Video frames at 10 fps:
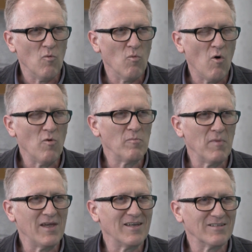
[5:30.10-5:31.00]
what would
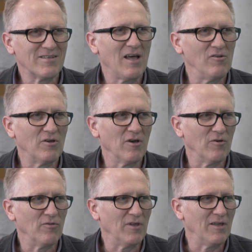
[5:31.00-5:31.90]
make a
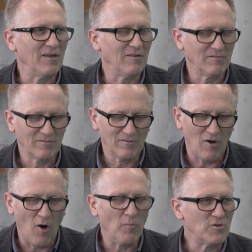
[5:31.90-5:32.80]
telco the
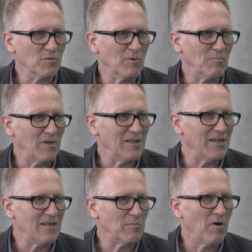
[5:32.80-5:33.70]
optimum
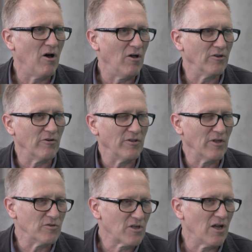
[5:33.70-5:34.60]
lead partner in
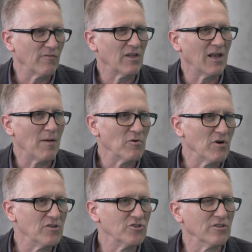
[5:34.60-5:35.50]
those kind of
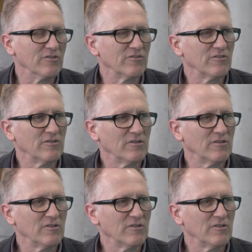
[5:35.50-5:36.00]
collaborations?